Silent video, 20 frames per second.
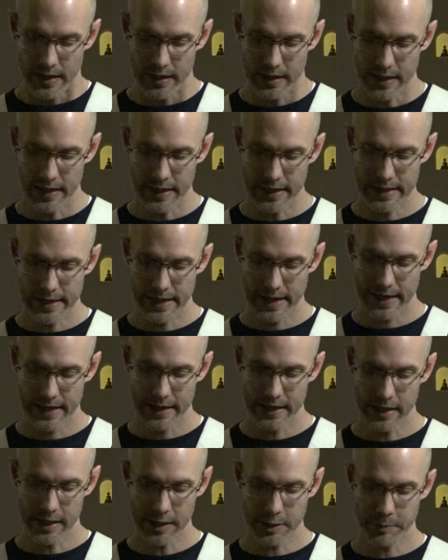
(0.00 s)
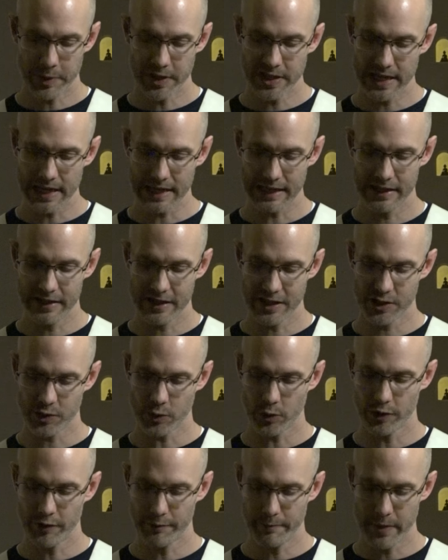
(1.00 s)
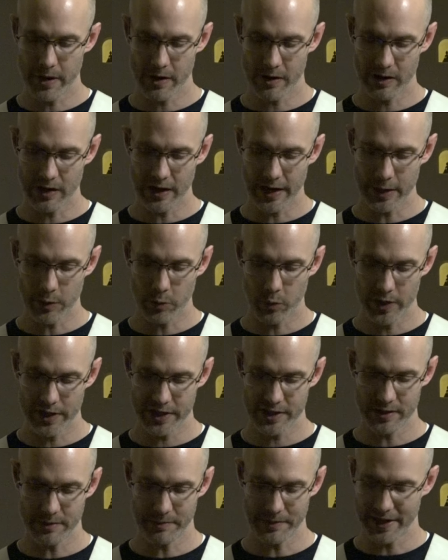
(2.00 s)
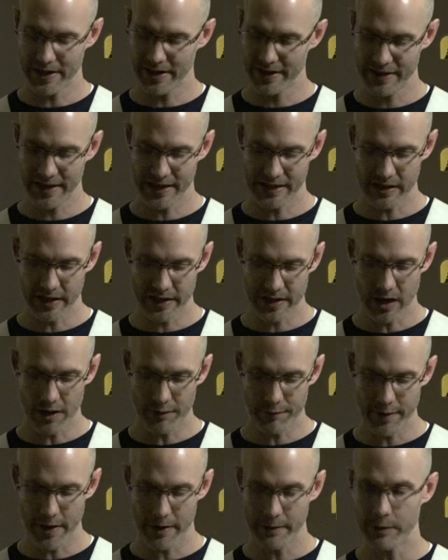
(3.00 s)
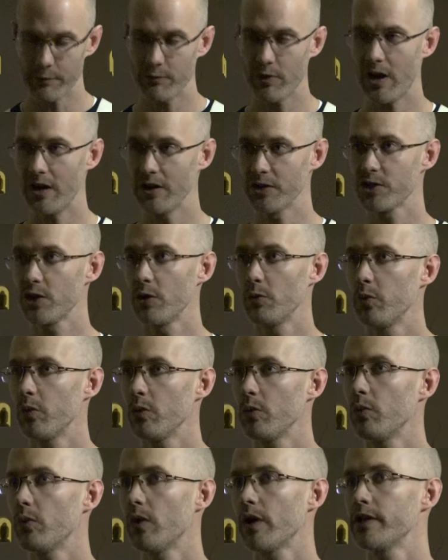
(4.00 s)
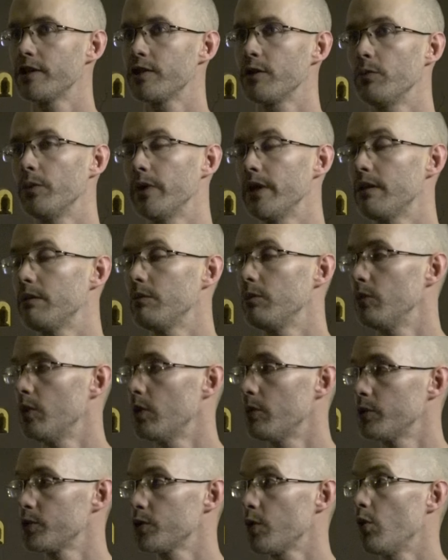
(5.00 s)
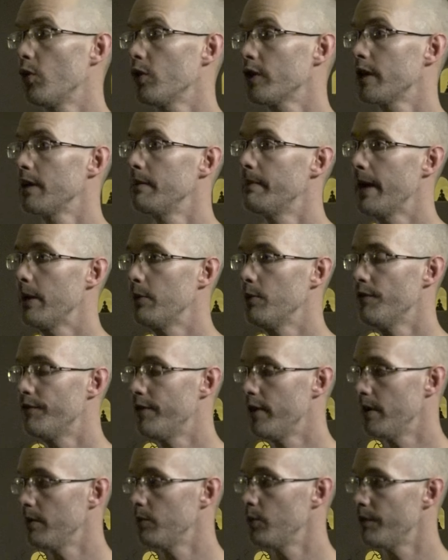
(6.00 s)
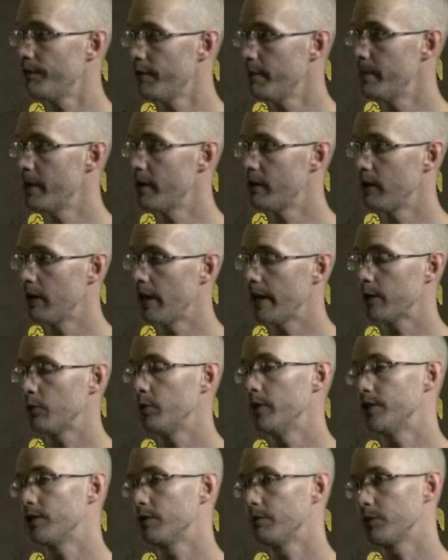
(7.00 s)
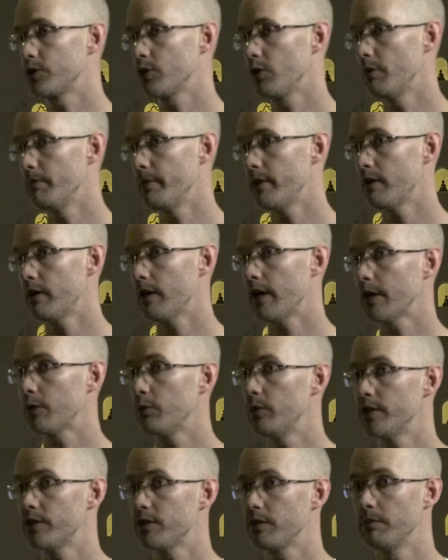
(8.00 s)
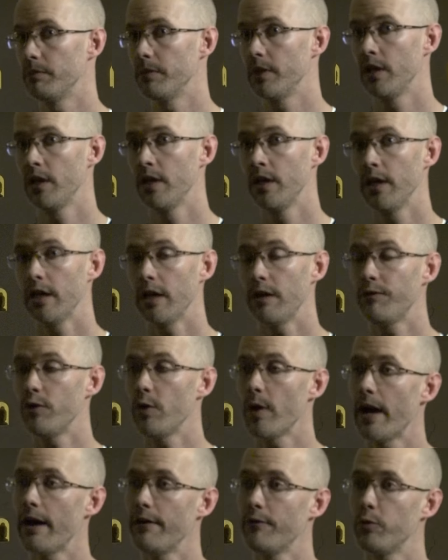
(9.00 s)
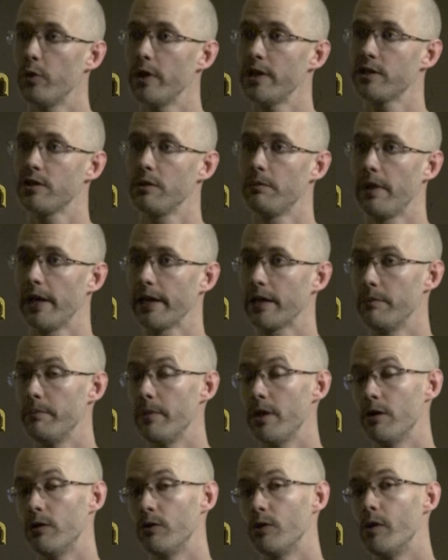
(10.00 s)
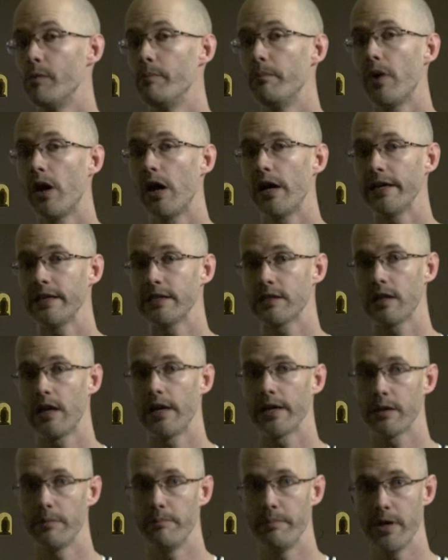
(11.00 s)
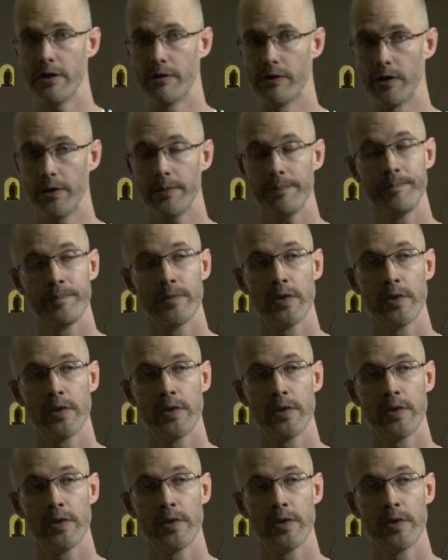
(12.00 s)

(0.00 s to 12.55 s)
he, uh, he, it's particularly this sort of mirror-like wisdom that I think I got very wrong. So what is it we, we're talking about with a, with a mirror-like wisdom? So a mirror-like wisdom, if you have wisdom like a mirror, a mind like a mirror,